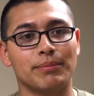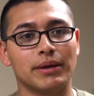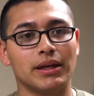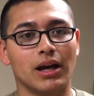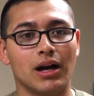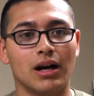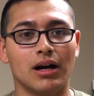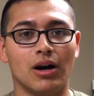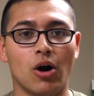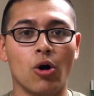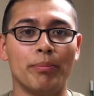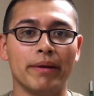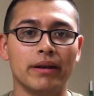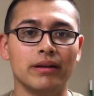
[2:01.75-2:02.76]
be uh,
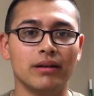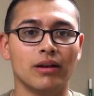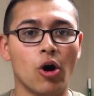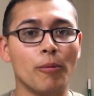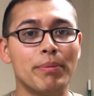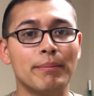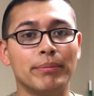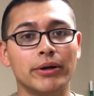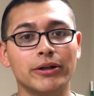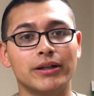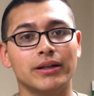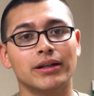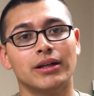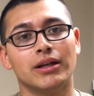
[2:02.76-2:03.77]
open, open
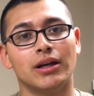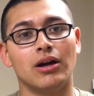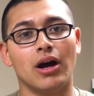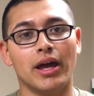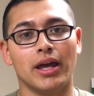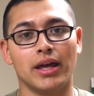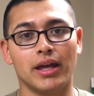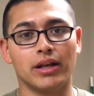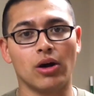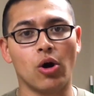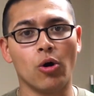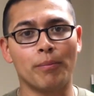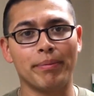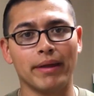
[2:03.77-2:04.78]
book, and
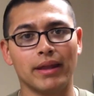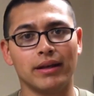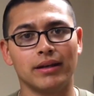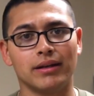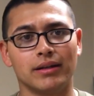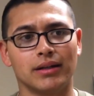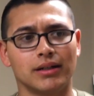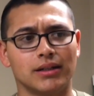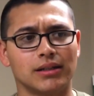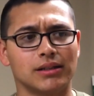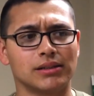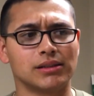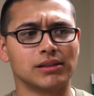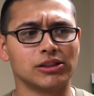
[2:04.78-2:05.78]
open
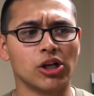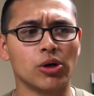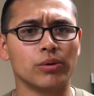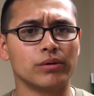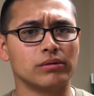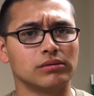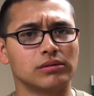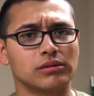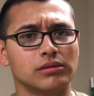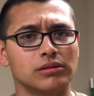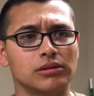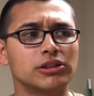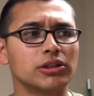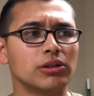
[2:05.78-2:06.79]
uh, note.
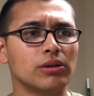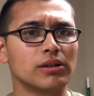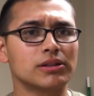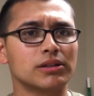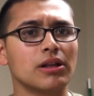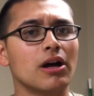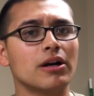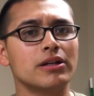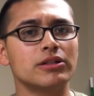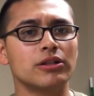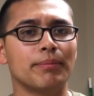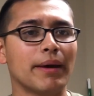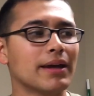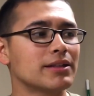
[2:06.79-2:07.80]
So as long as
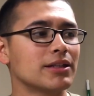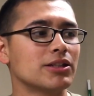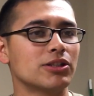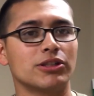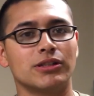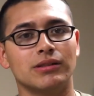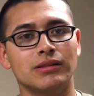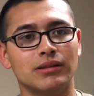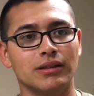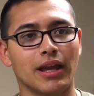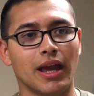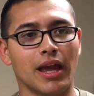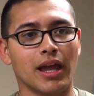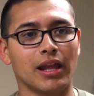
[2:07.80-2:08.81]
you pay attention
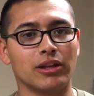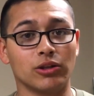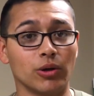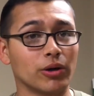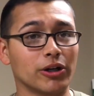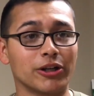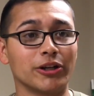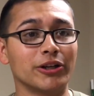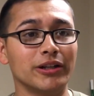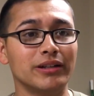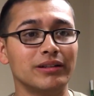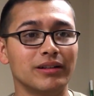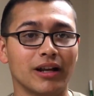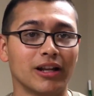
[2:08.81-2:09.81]
and you're
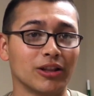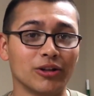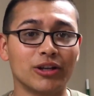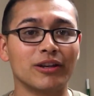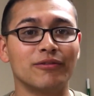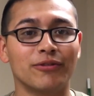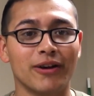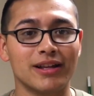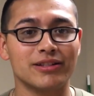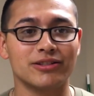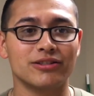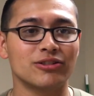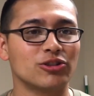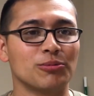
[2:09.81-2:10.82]
good at looking for
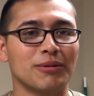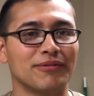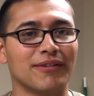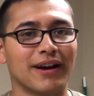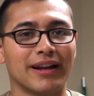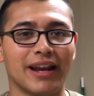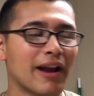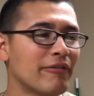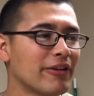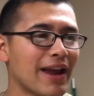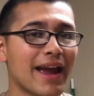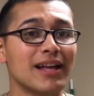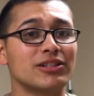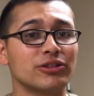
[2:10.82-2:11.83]
answers, you'll be fine. Every
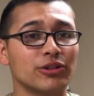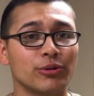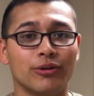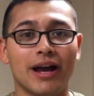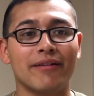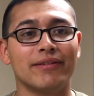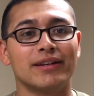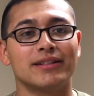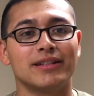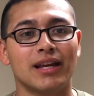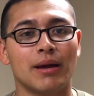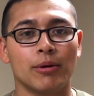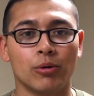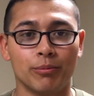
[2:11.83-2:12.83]
answer you will have an
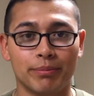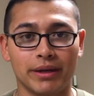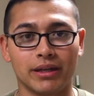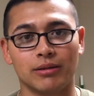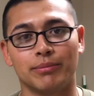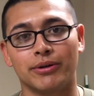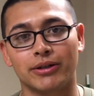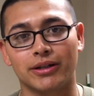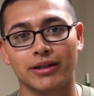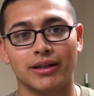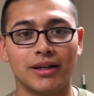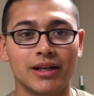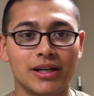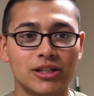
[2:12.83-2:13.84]
exam, it will be in the book.
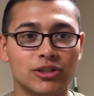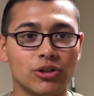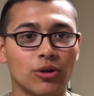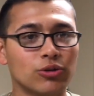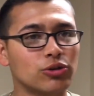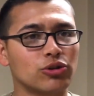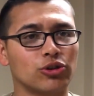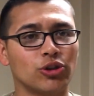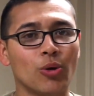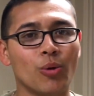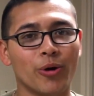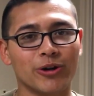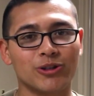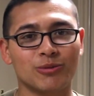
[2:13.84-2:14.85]
So
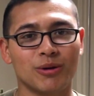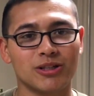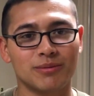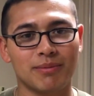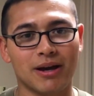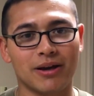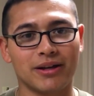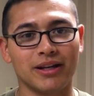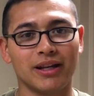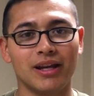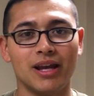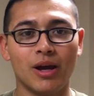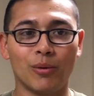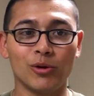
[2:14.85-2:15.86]
don't worry too much about it.
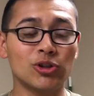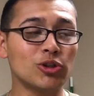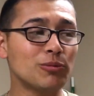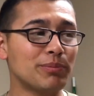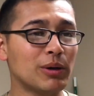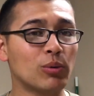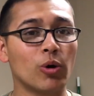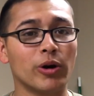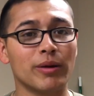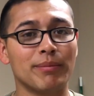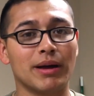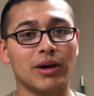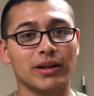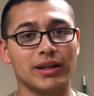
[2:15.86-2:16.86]
What you should be worried
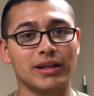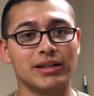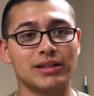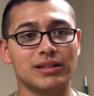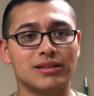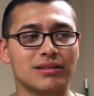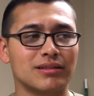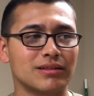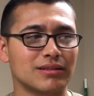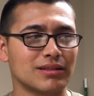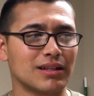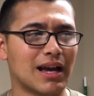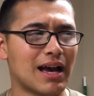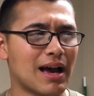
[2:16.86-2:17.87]
about is
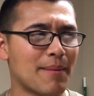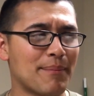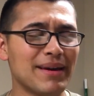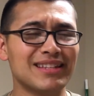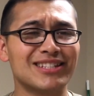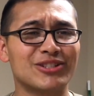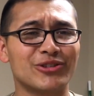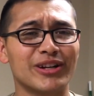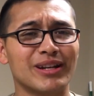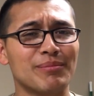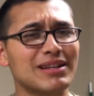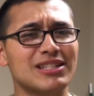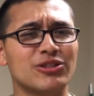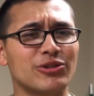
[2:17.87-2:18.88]
uh, basic training.
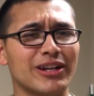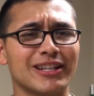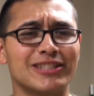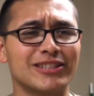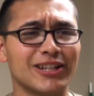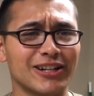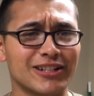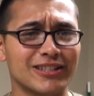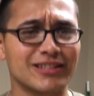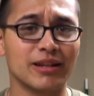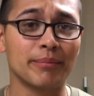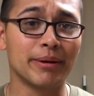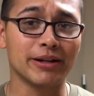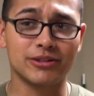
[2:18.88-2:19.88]
Basic training sucks
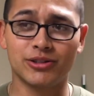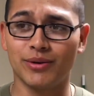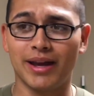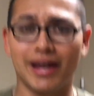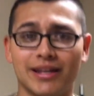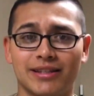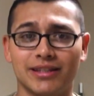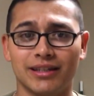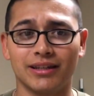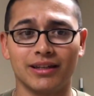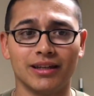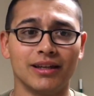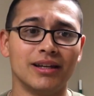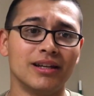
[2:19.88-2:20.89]
compared to AIT.
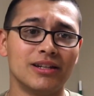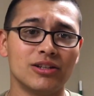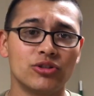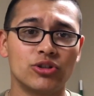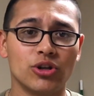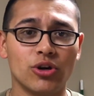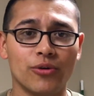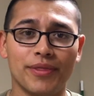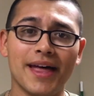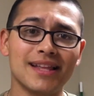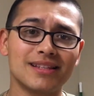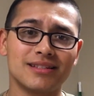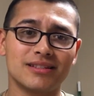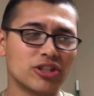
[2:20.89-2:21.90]
So
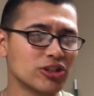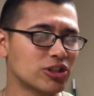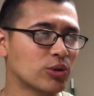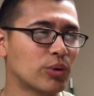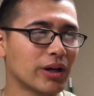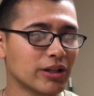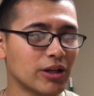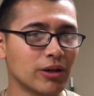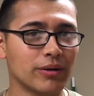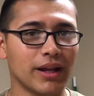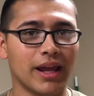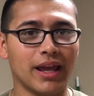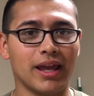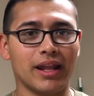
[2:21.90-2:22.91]
that's just a quick
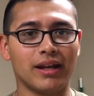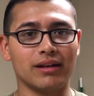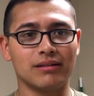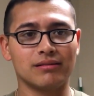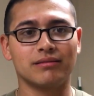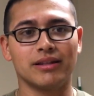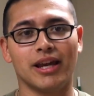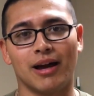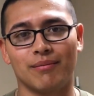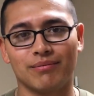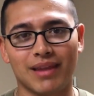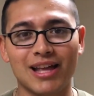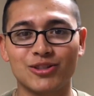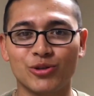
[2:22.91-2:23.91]
note and yeah,
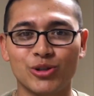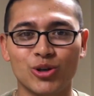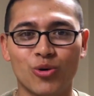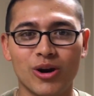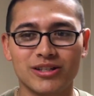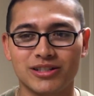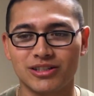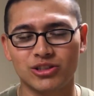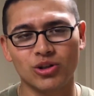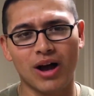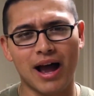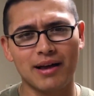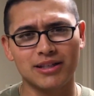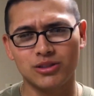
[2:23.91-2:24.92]
answering your question. So
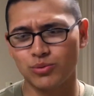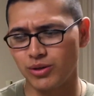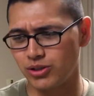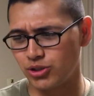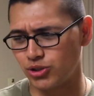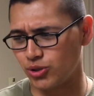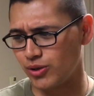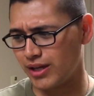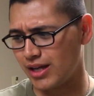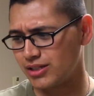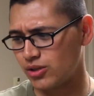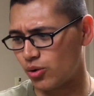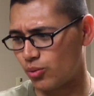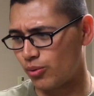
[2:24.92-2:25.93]
I just wanted to show you
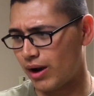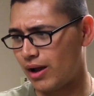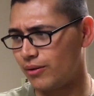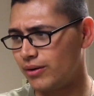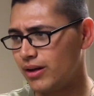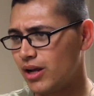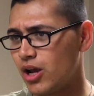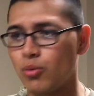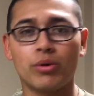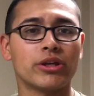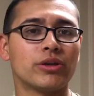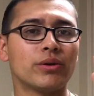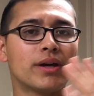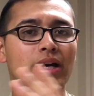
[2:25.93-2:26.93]
guys around
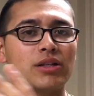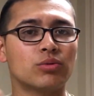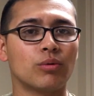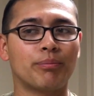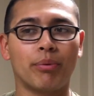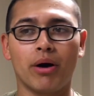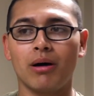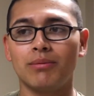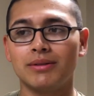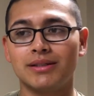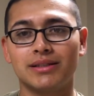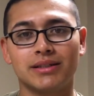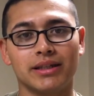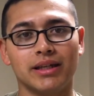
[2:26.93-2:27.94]
what you guys will probably
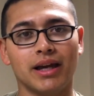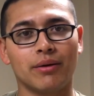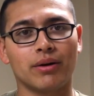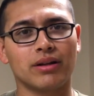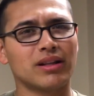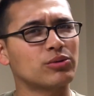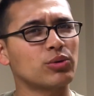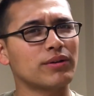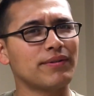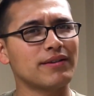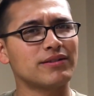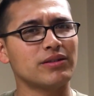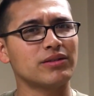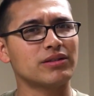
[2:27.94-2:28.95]
see around
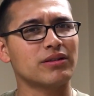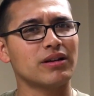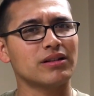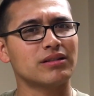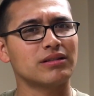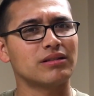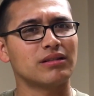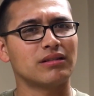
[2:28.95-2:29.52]
25 series, correct?